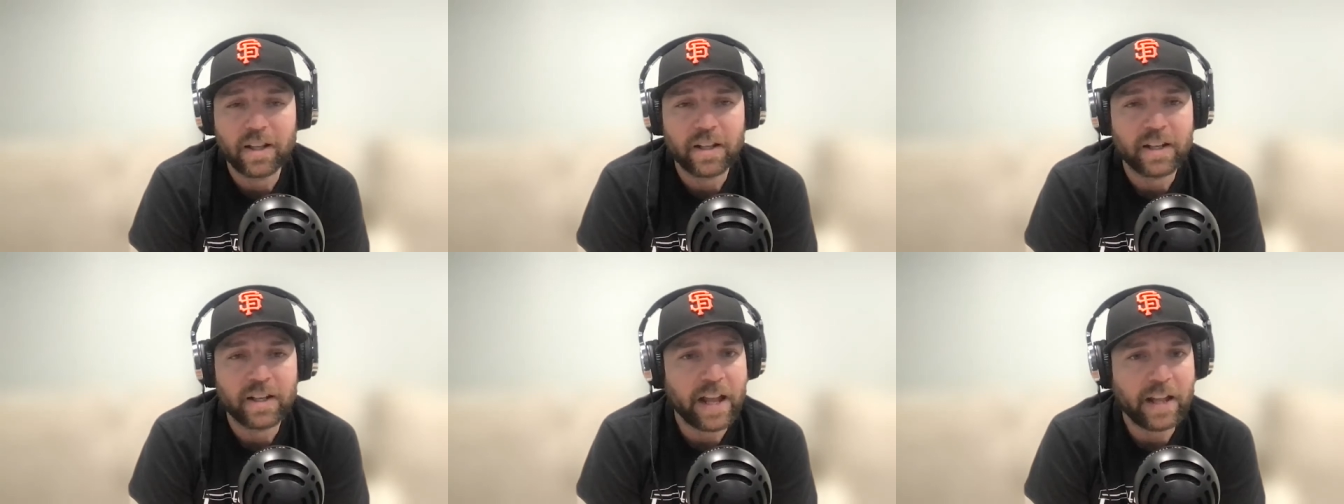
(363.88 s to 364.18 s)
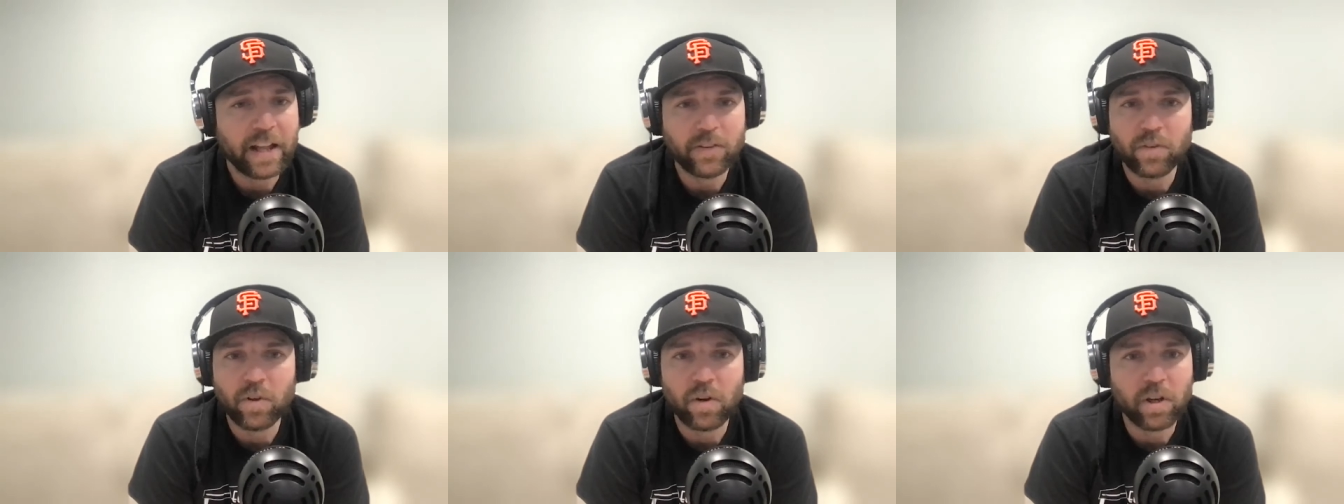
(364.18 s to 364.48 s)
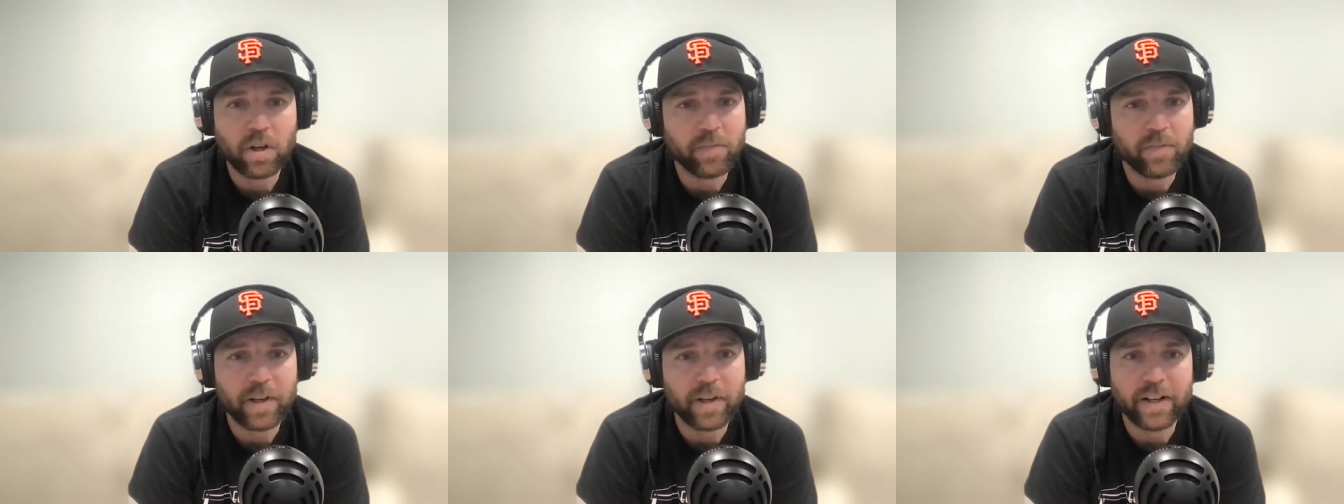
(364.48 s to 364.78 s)
not
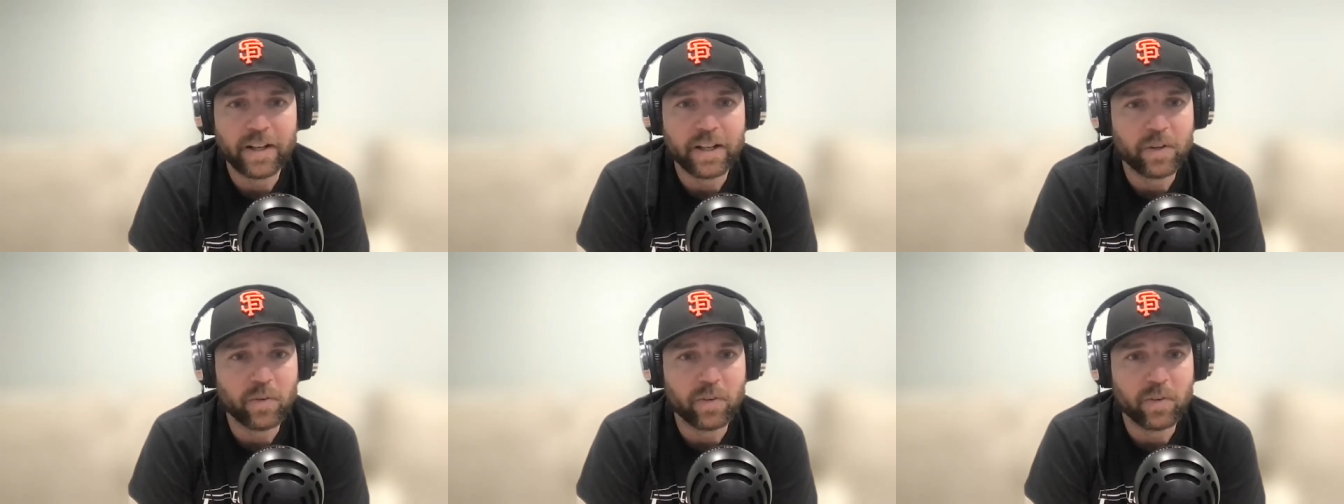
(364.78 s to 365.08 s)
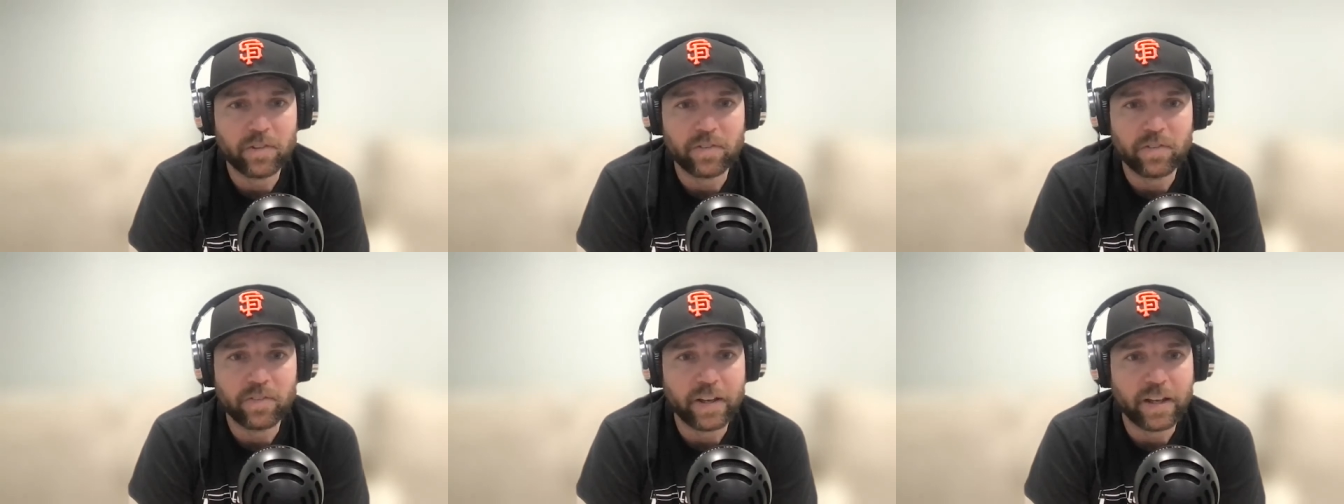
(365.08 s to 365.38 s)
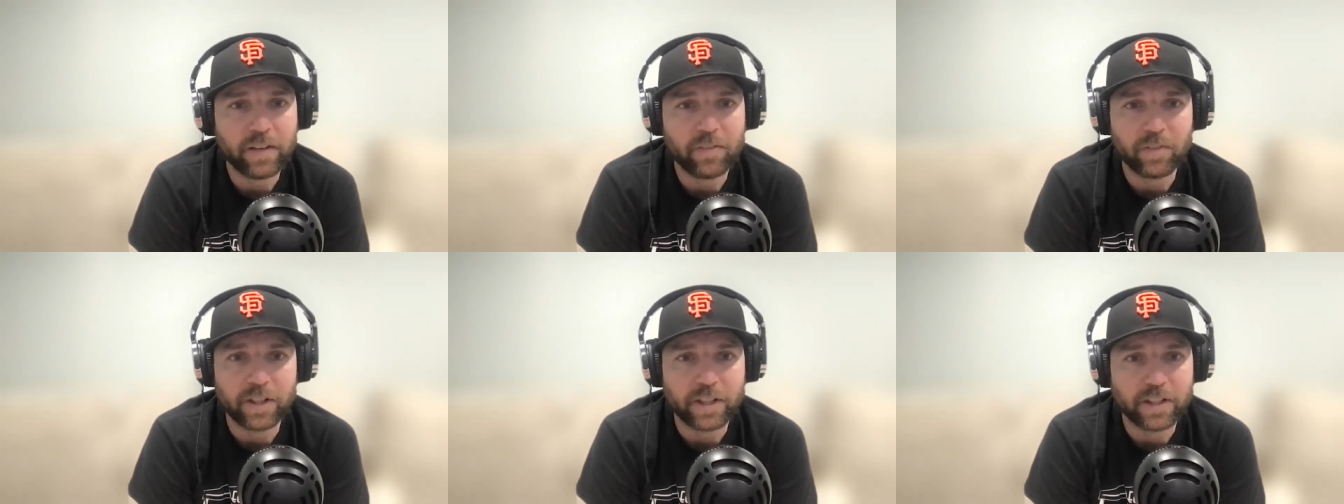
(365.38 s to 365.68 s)
talk about anyone's
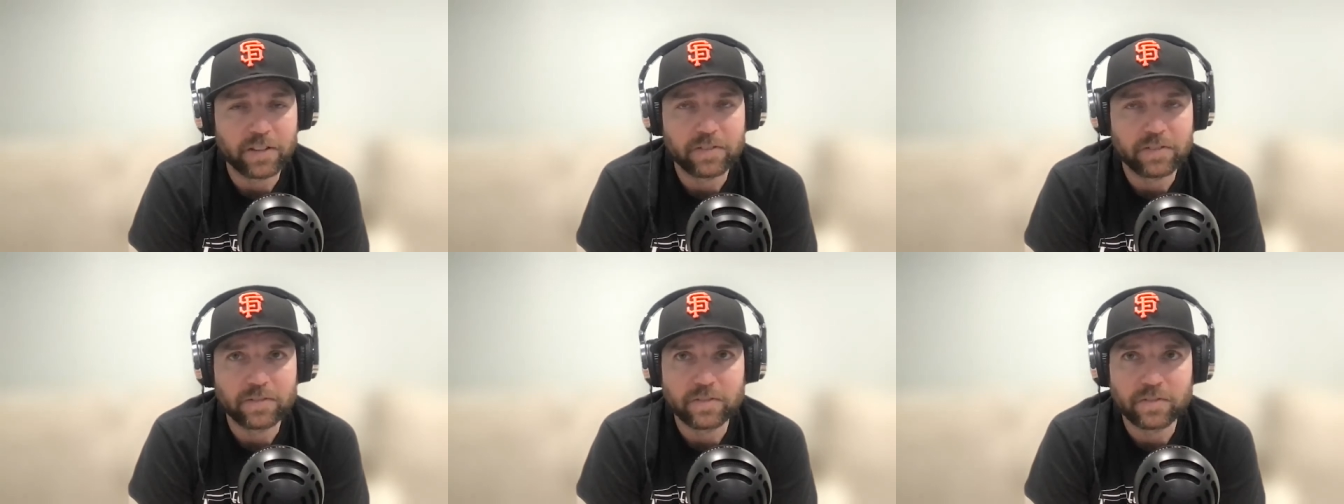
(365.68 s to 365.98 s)
family.